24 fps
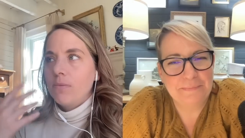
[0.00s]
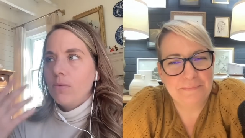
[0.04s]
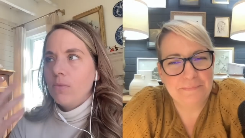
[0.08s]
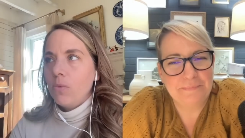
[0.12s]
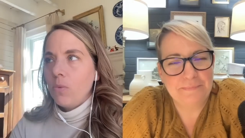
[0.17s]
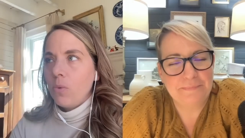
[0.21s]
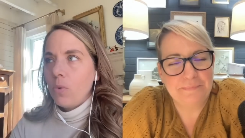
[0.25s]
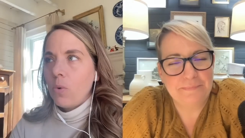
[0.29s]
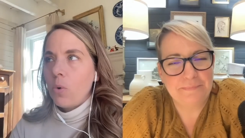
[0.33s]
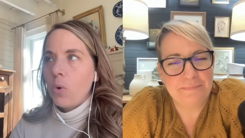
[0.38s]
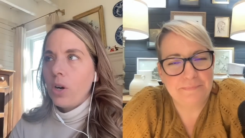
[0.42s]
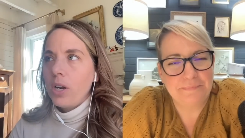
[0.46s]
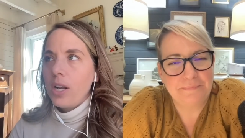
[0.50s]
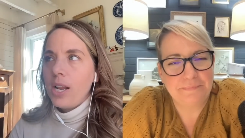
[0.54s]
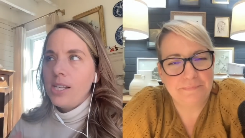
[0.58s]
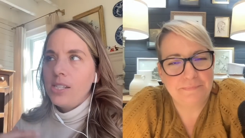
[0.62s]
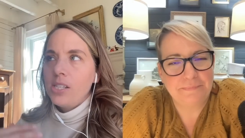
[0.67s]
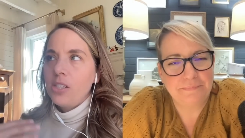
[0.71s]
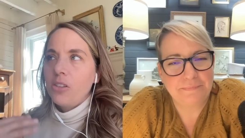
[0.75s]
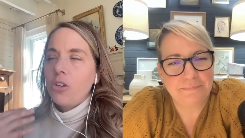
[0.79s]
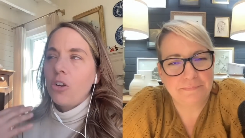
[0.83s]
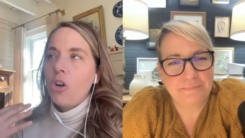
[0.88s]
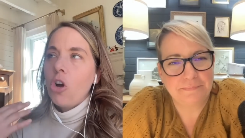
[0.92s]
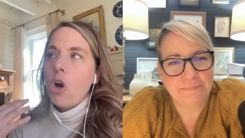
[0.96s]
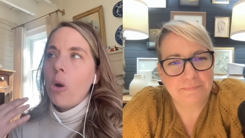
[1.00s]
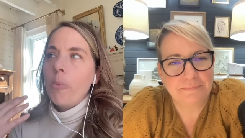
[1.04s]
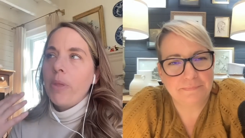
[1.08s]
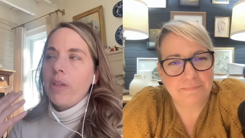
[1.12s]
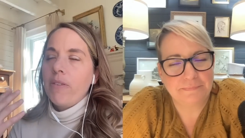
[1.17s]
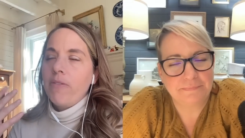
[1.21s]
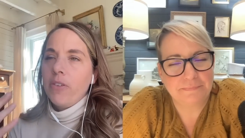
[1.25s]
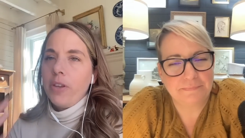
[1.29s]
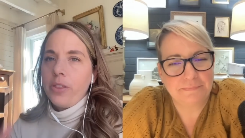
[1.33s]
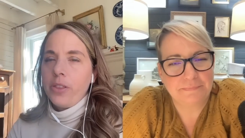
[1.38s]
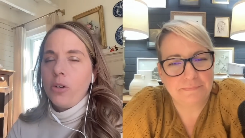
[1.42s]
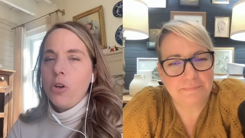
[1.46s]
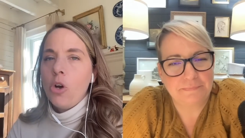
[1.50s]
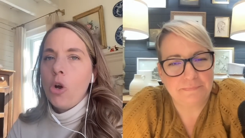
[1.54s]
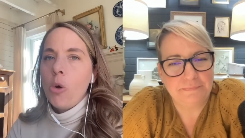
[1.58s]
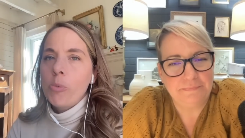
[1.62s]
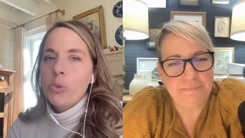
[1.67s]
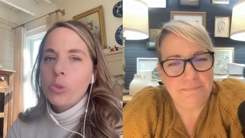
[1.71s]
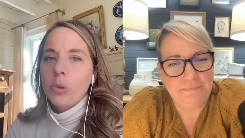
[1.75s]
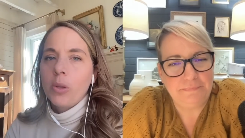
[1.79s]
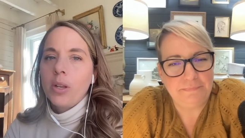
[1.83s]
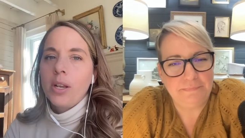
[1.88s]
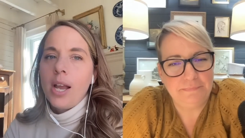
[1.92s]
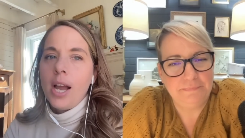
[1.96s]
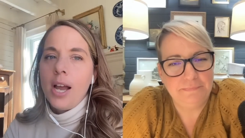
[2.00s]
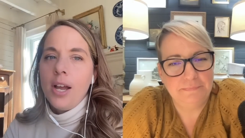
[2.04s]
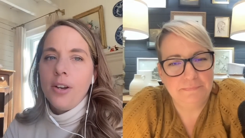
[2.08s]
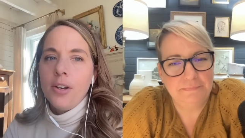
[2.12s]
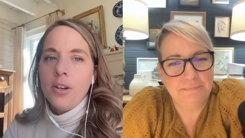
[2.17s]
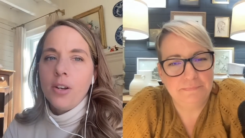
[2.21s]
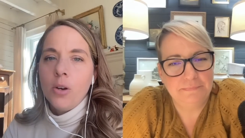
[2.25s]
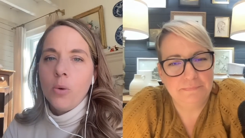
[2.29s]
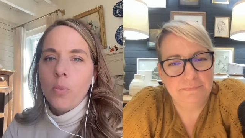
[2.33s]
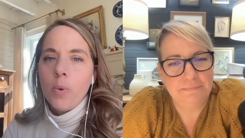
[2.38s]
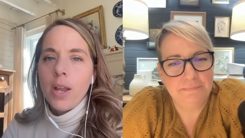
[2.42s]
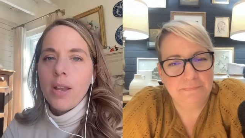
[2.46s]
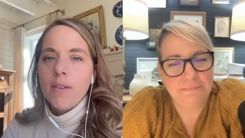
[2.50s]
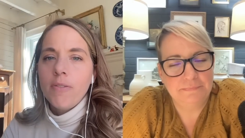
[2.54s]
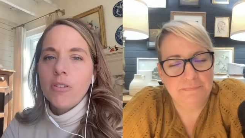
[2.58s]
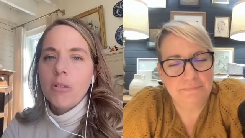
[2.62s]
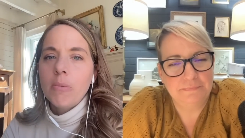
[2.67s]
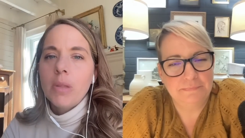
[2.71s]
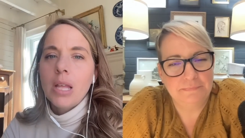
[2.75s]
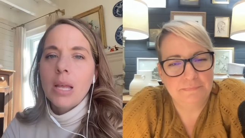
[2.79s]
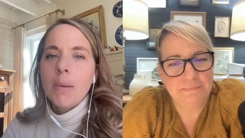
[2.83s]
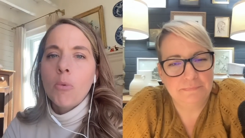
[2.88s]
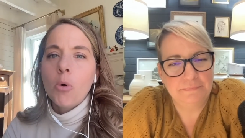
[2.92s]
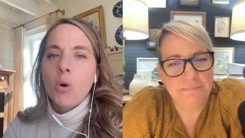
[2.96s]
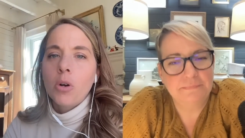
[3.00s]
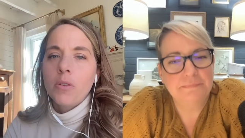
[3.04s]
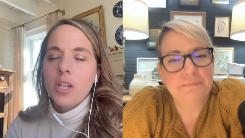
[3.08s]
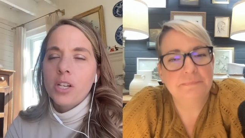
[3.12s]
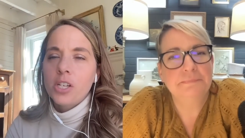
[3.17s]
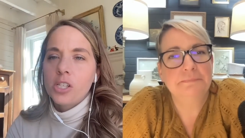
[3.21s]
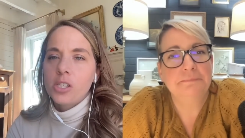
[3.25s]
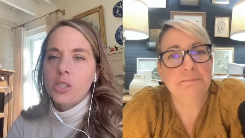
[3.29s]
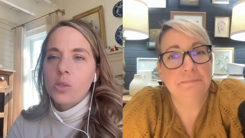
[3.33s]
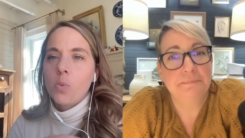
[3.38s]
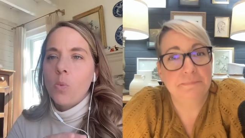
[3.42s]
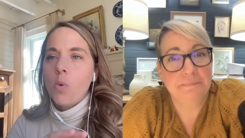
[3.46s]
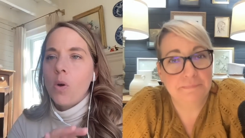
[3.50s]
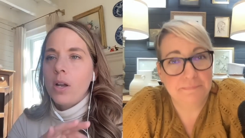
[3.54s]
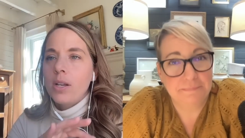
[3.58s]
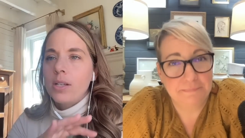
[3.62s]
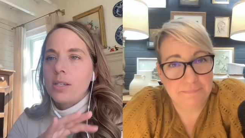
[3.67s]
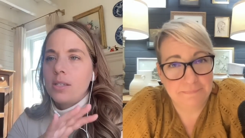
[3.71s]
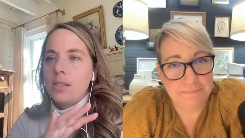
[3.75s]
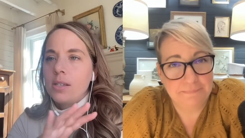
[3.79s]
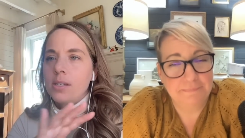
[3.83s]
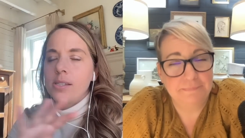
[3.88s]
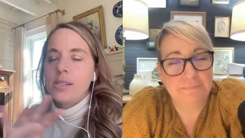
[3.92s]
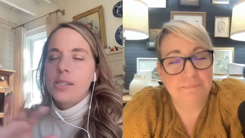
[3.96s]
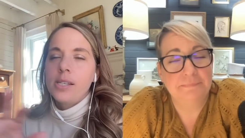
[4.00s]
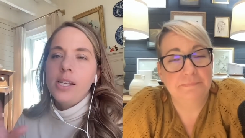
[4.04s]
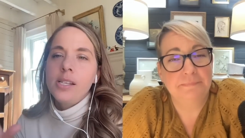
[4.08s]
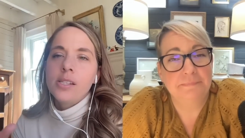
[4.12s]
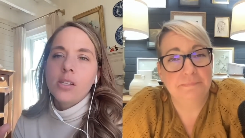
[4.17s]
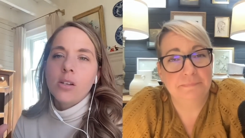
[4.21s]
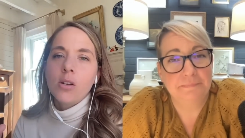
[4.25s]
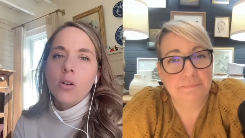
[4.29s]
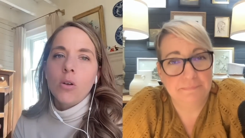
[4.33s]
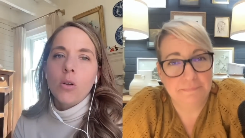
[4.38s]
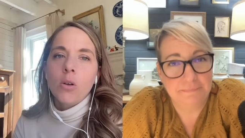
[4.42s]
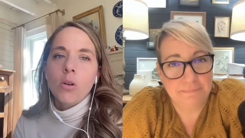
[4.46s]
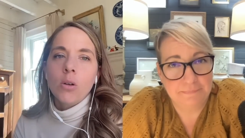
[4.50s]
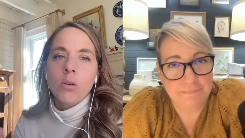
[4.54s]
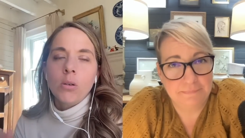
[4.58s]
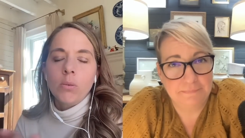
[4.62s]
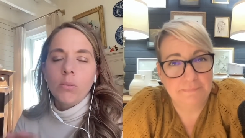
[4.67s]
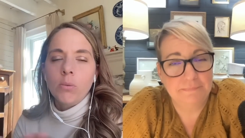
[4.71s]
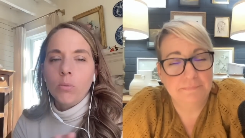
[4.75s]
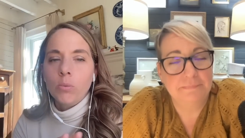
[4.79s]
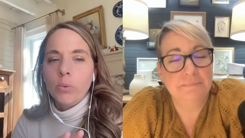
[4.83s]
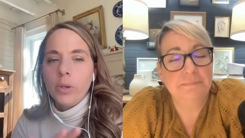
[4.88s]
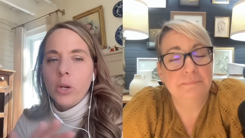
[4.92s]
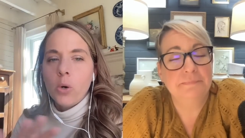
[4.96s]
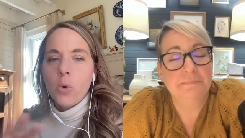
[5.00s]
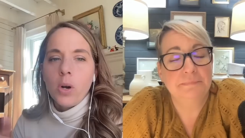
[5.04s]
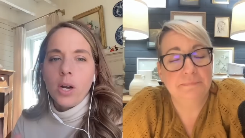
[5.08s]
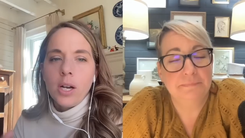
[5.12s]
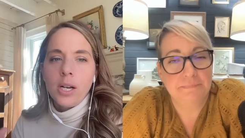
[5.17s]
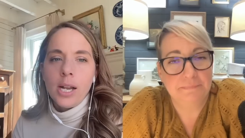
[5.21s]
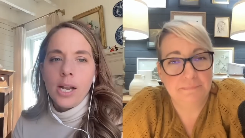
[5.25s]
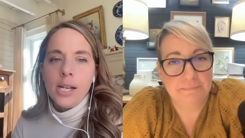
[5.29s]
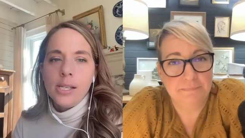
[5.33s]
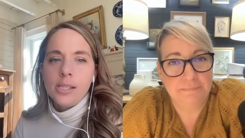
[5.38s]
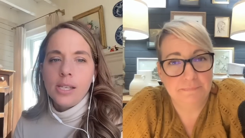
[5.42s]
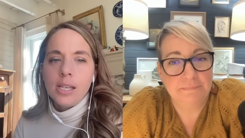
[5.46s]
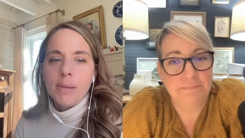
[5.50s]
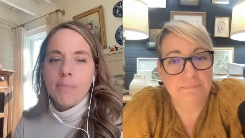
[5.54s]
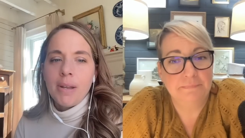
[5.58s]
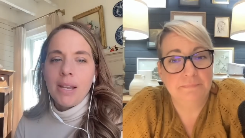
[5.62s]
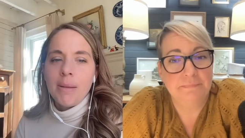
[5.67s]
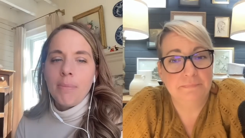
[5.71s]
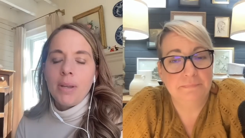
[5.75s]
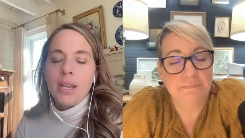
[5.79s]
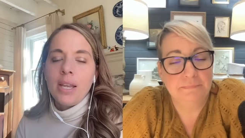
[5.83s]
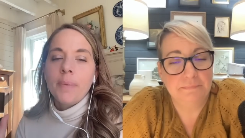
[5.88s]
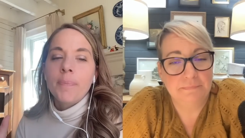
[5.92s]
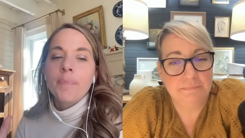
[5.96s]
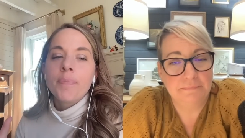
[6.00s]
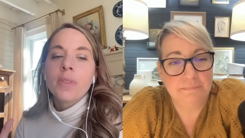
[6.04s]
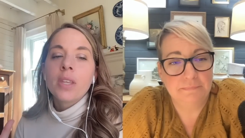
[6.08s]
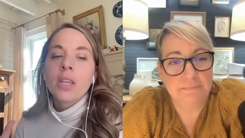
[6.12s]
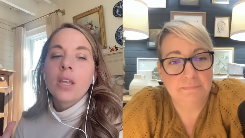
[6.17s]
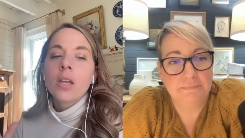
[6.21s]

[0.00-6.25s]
Speaker 1: organizing their home, they feel like their home's really got away from them, or they just want a seasonal reorganizing, maybe.